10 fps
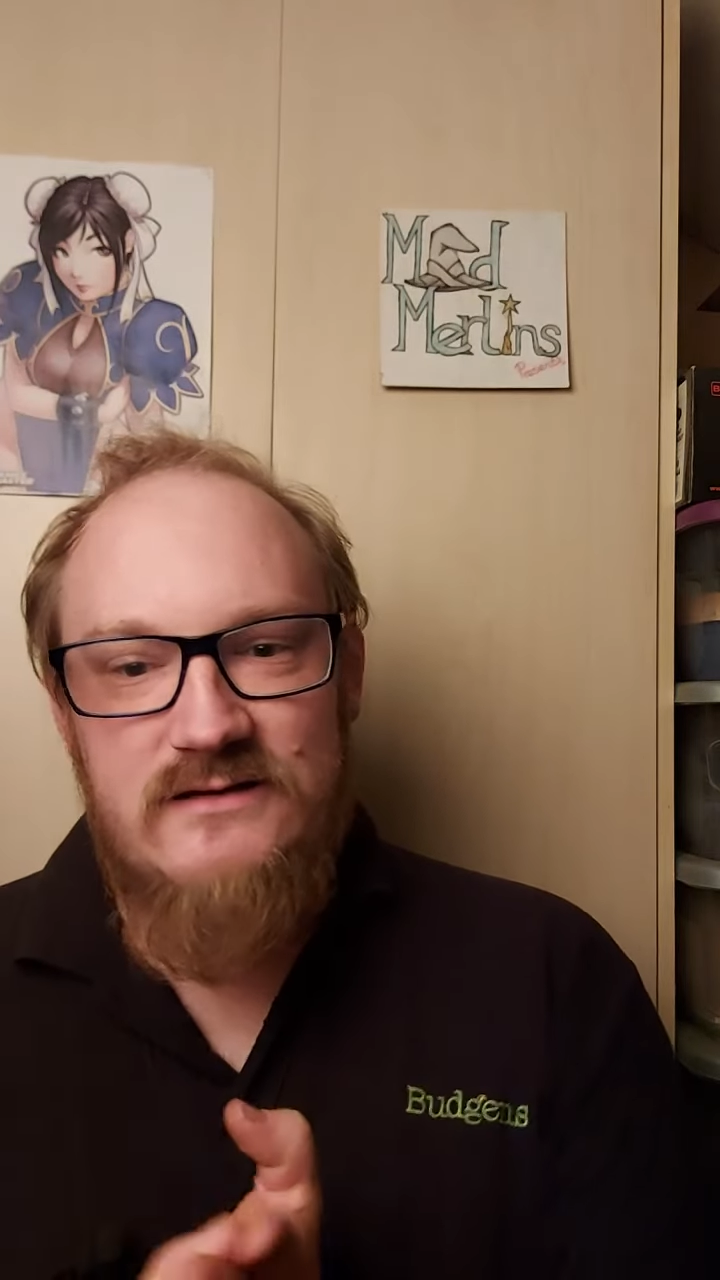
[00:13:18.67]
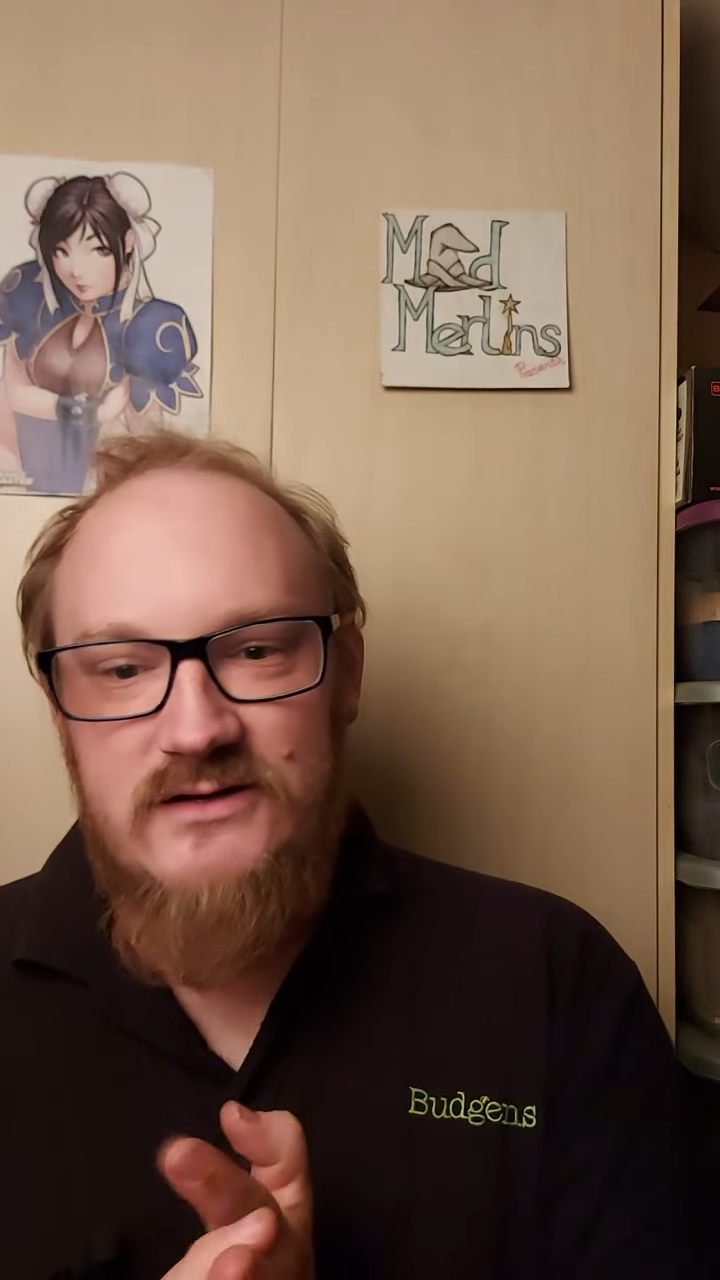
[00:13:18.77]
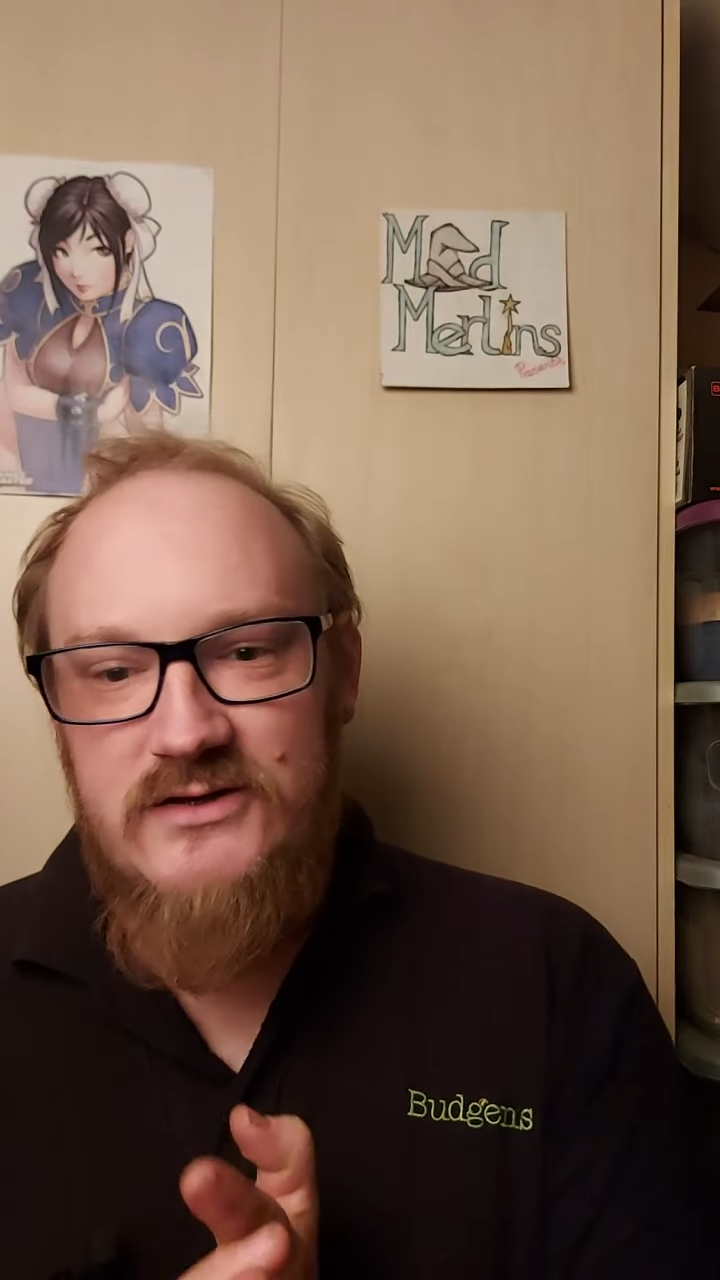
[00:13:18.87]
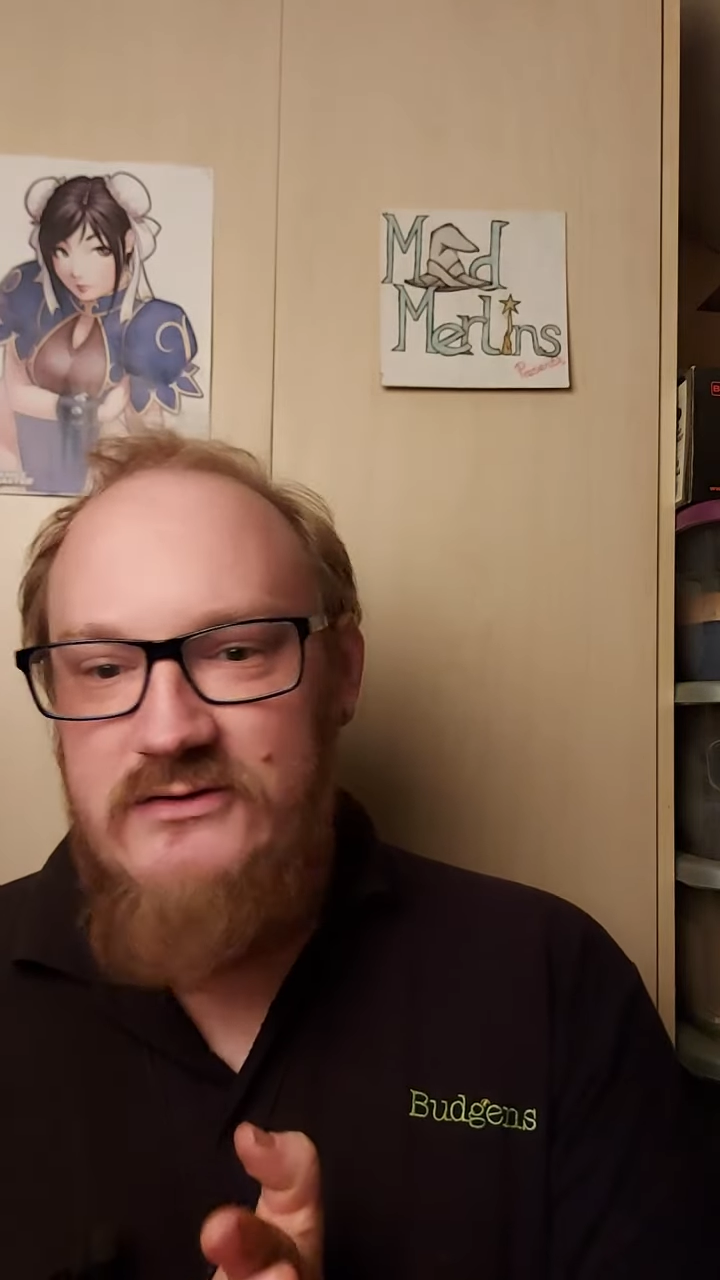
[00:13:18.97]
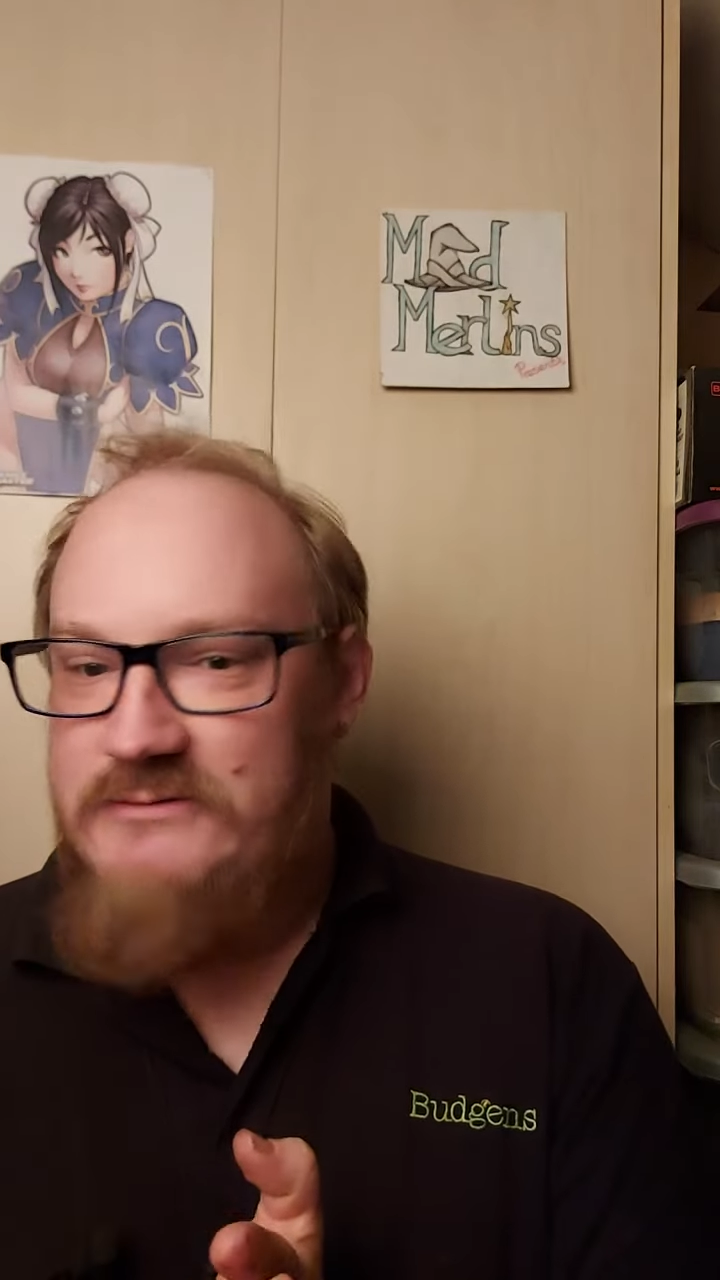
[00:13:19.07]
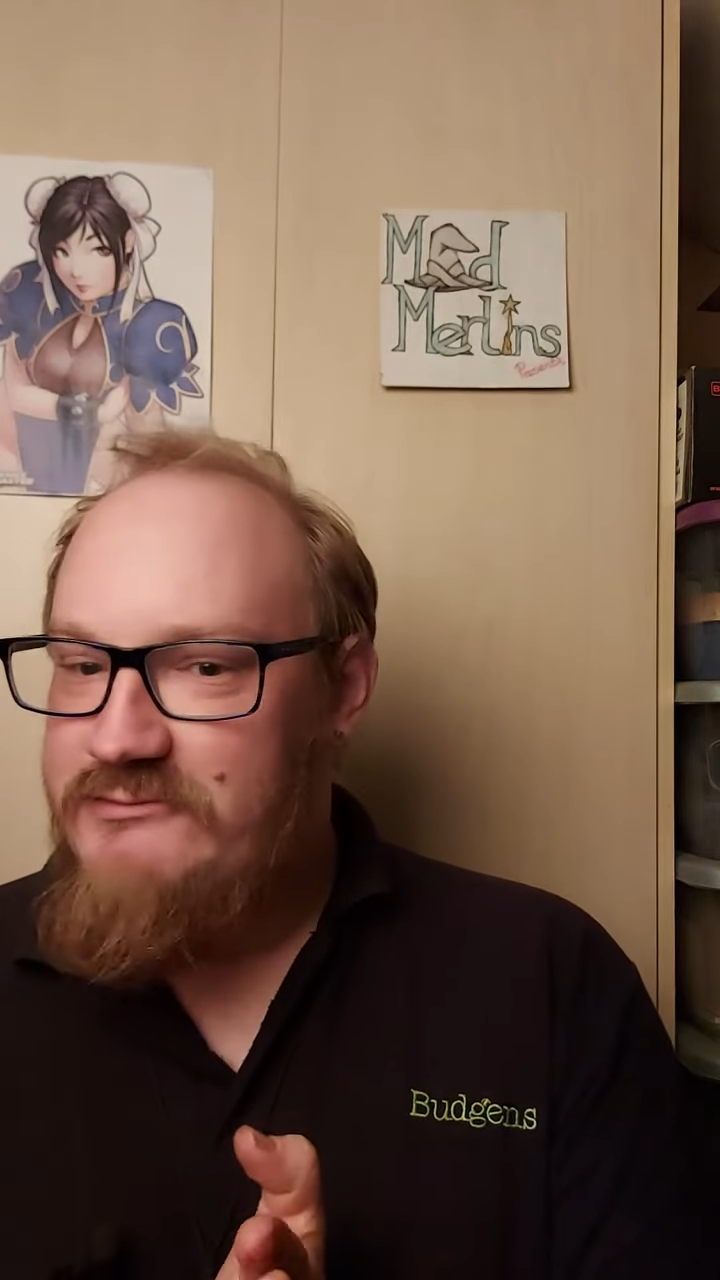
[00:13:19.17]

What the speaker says: new and